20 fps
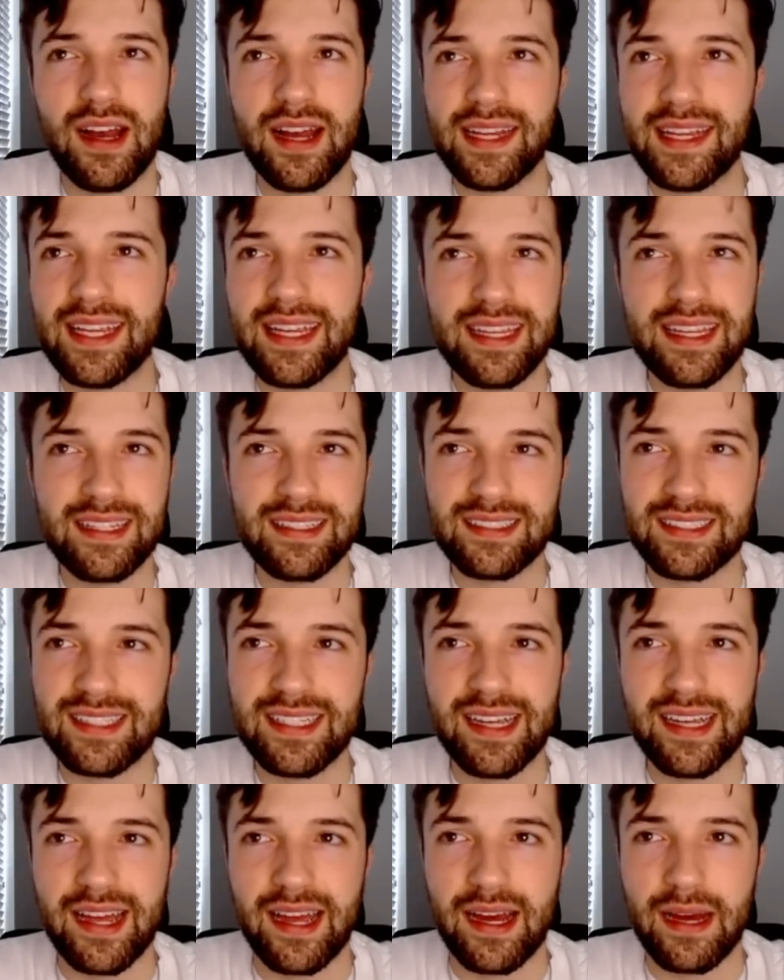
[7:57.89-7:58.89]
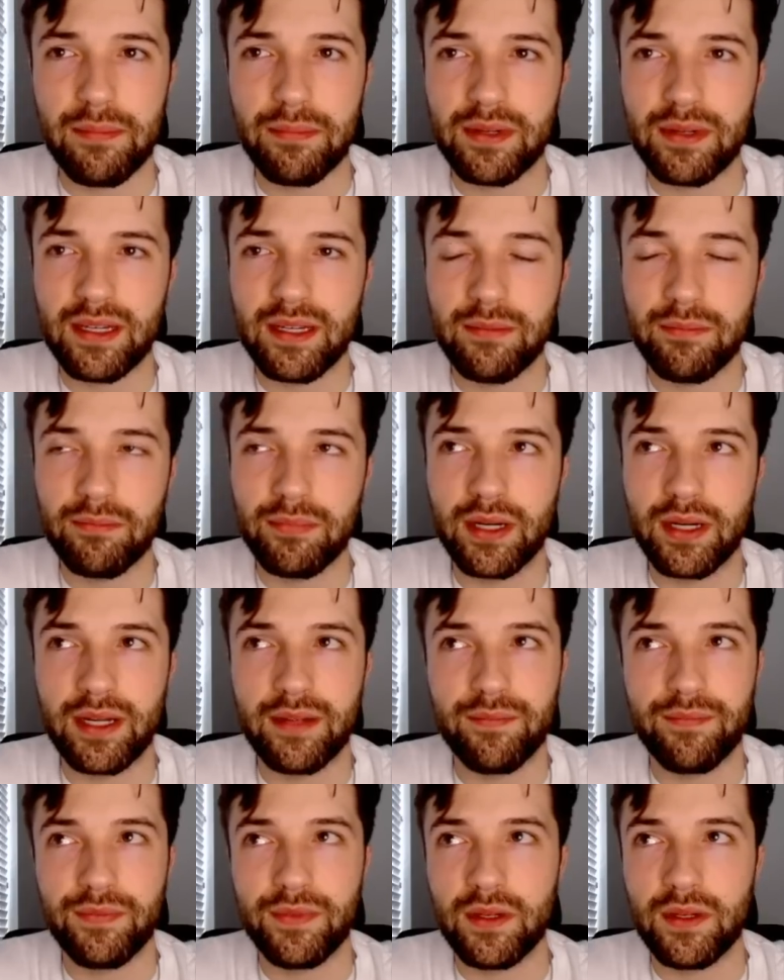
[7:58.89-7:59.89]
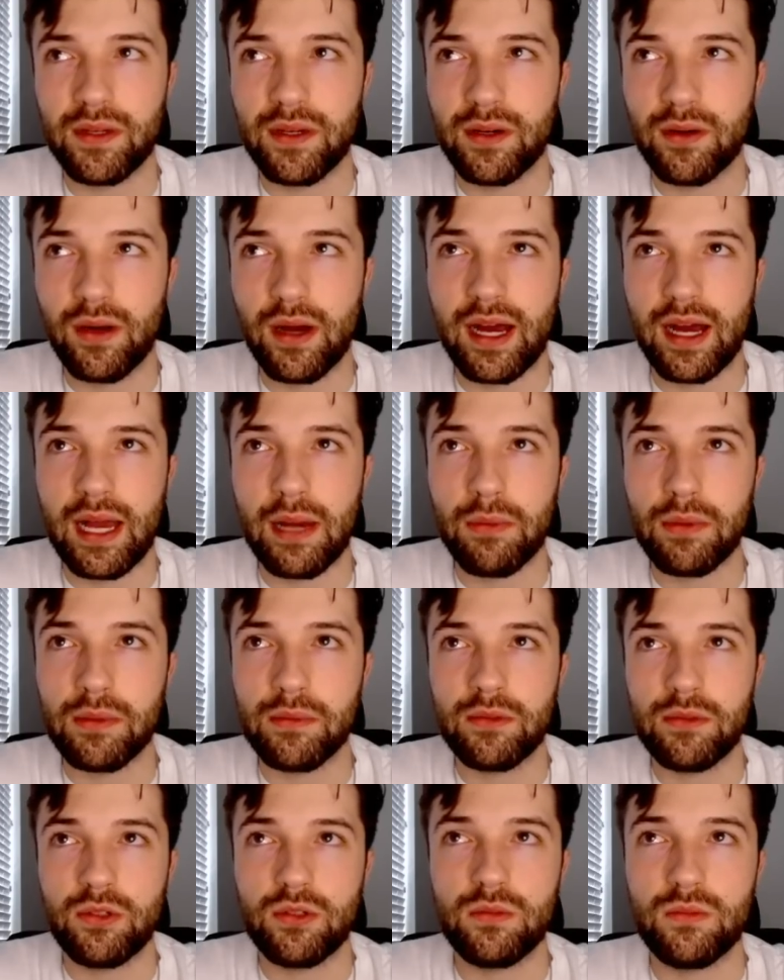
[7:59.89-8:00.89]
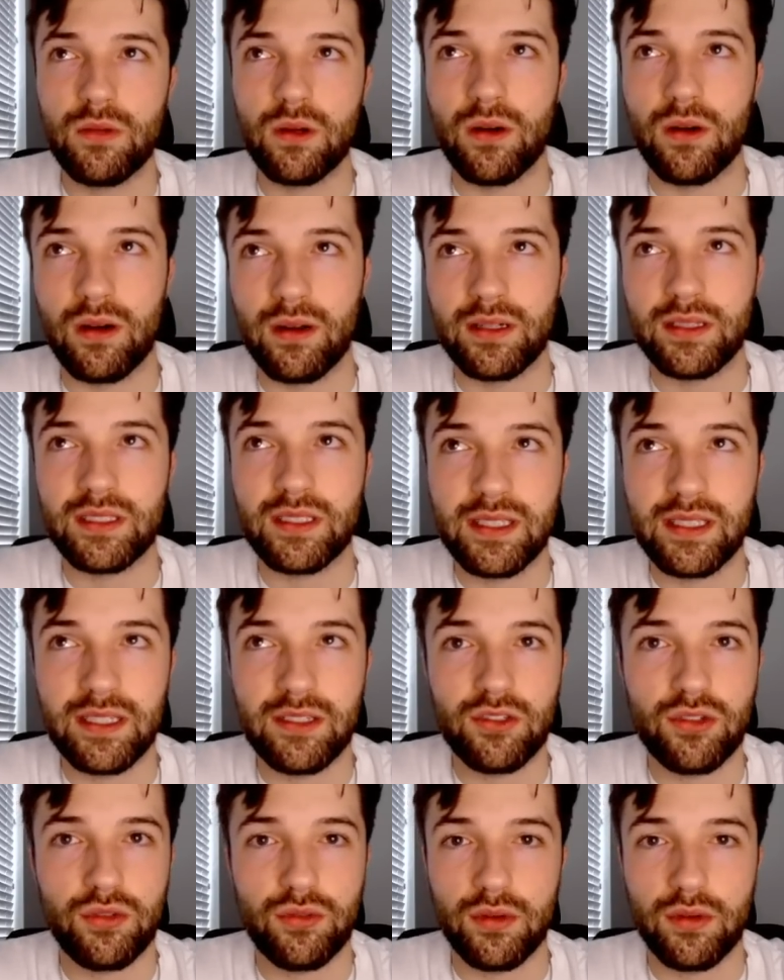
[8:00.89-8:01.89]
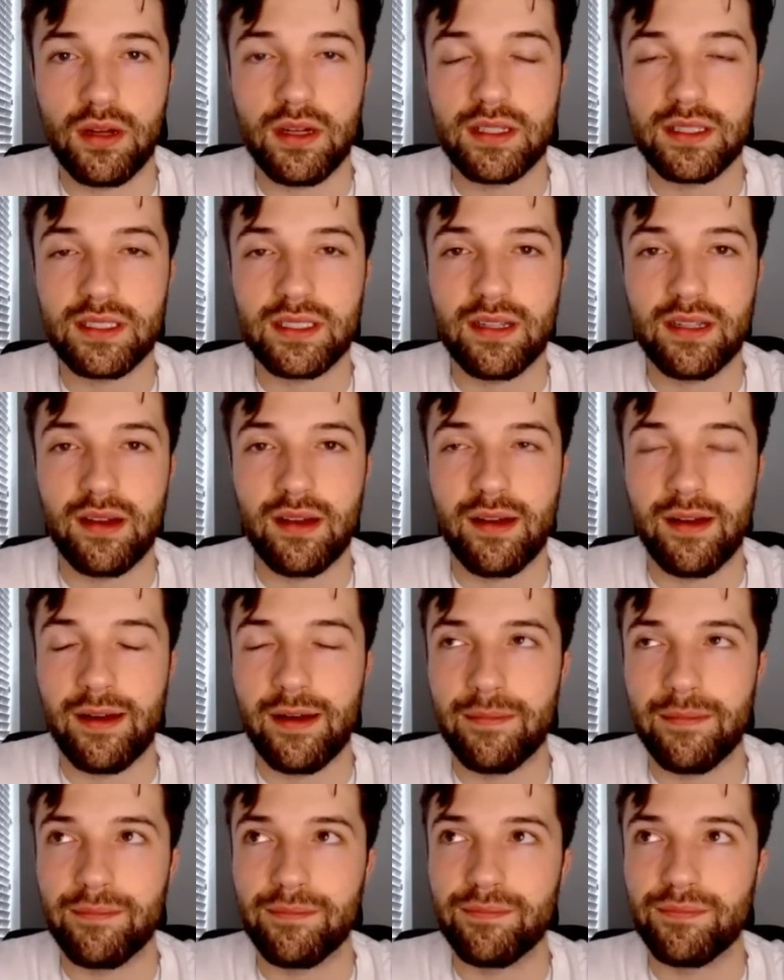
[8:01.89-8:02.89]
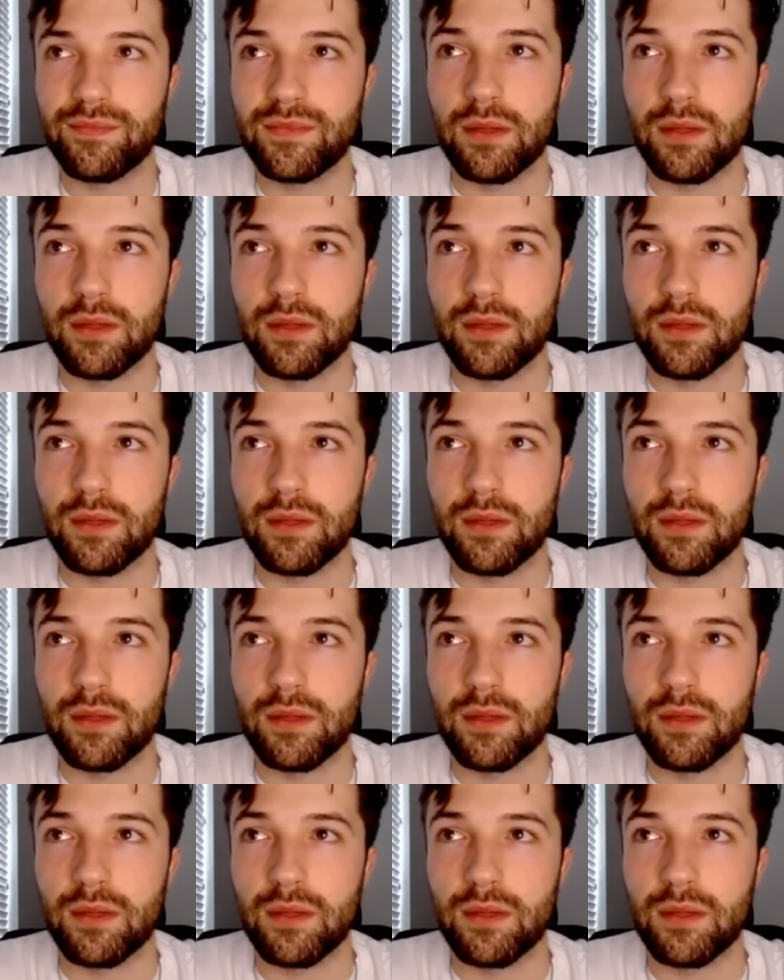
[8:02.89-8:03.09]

I can't see it happening, but, you know, I would honestly trust um,